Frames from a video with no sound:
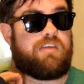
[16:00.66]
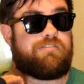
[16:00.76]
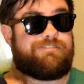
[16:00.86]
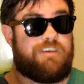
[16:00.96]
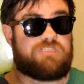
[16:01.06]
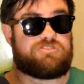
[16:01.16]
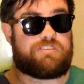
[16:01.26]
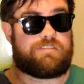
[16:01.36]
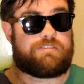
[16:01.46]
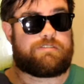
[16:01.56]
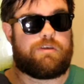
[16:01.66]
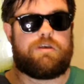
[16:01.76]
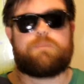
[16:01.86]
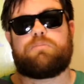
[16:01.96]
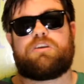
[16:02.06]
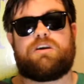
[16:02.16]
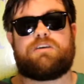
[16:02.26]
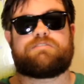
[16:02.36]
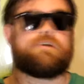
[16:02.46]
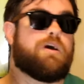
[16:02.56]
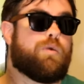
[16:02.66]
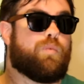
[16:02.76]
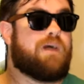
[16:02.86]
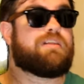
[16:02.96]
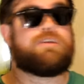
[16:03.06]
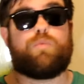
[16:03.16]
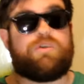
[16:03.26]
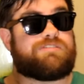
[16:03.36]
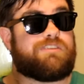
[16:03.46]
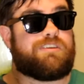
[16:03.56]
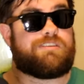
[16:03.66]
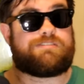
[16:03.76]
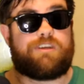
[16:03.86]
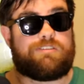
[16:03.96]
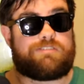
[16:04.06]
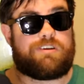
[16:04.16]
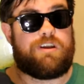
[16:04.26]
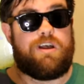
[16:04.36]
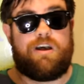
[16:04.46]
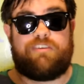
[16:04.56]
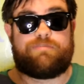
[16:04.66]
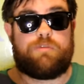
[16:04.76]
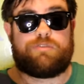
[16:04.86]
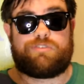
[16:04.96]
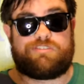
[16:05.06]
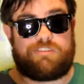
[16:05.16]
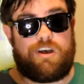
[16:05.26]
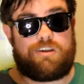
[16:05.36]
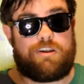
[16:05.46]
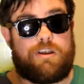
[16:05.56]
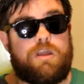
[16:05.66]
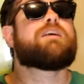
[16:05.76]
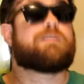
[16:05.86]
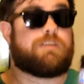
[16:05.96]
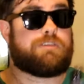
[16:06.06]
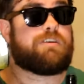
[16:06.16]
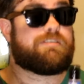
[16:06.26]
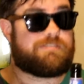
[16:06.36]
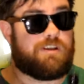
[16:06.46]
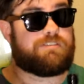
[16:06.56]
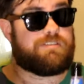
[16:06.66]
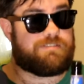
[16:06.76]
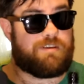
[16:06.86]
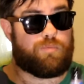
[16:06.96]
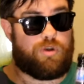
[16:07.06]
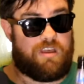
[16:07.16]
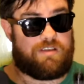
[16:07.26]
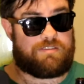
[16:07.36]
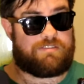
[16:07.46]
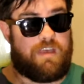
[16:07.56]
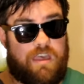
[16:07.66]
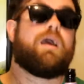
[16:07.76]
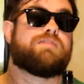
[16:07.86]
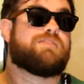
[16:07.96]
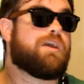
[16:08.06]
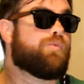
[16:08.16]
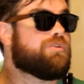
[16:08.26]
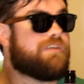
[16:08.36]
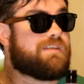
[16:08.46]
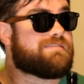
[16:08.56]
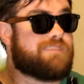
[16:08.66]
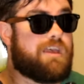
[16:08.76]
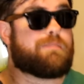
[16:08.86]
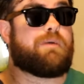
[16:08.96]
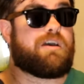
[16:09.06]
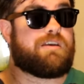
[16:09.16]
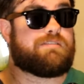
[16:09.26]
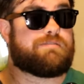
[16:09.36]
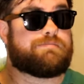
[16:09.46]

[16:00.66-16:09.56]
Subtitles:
and vengeance, because while he wasn't an assaulter of Mildred's daughter, he clearly assaulted someone else, and they will not stand by it.